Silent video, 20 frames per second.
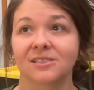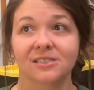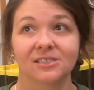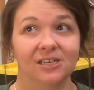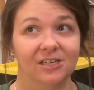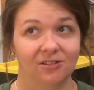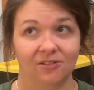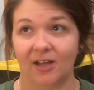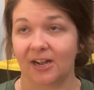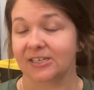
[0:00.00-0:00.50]

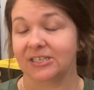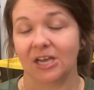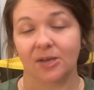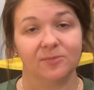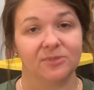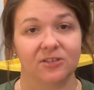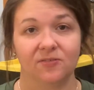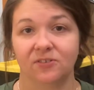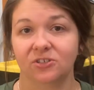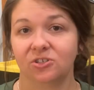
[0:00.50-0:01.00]
A lot of
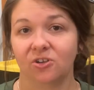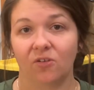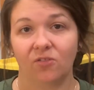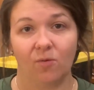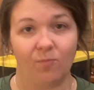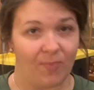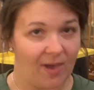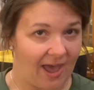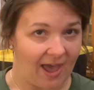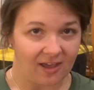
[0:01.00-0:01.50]
times even show the
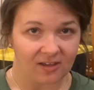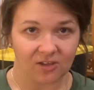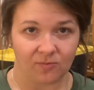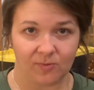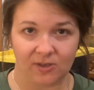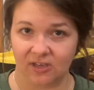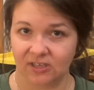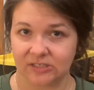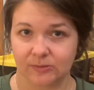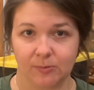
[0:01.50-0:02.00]
back,
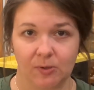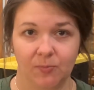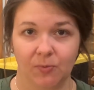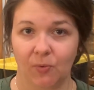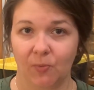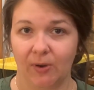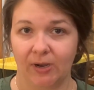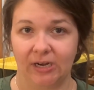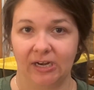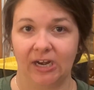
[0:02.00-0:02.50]
because people
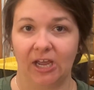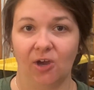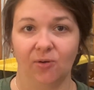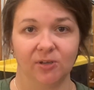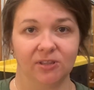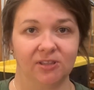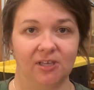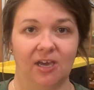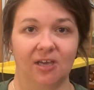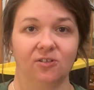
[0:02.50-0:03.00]
want to know
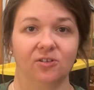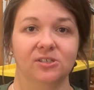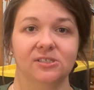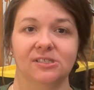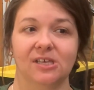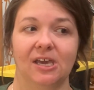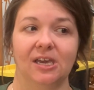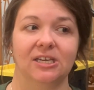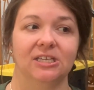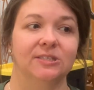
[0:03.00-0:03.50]
what that looks like,